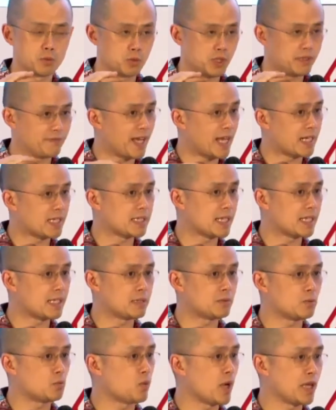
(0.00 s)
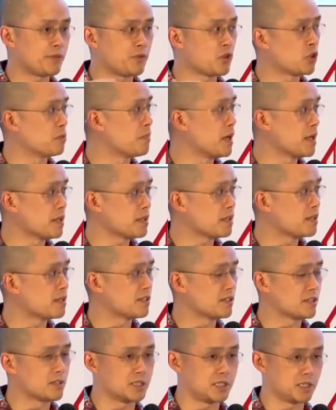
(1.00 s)
We validate it, wait for a month,
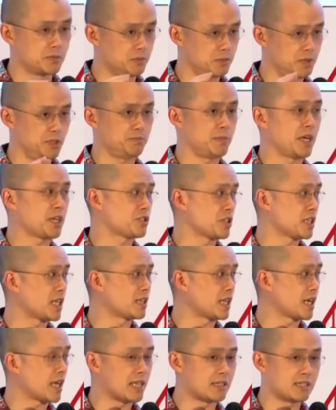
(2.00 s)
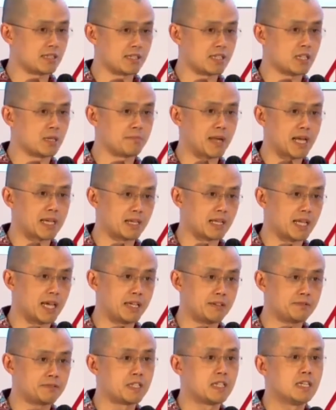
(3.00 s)
just make sure that the guy doesn't come back
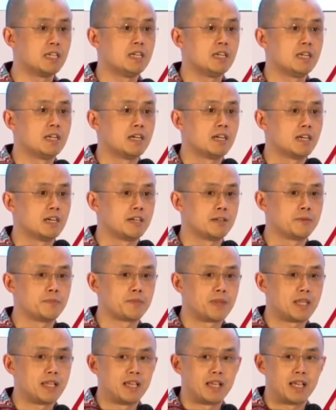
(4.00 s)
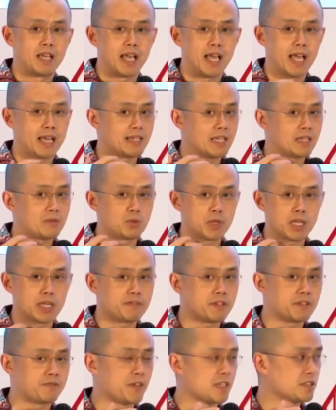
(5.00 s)
alive. And then we
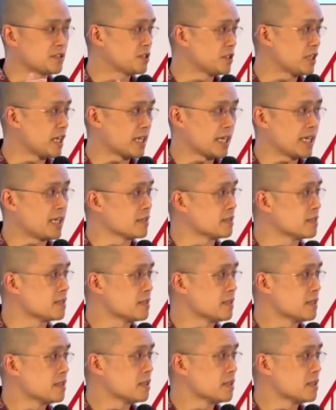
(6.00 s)
give the funds to their kin.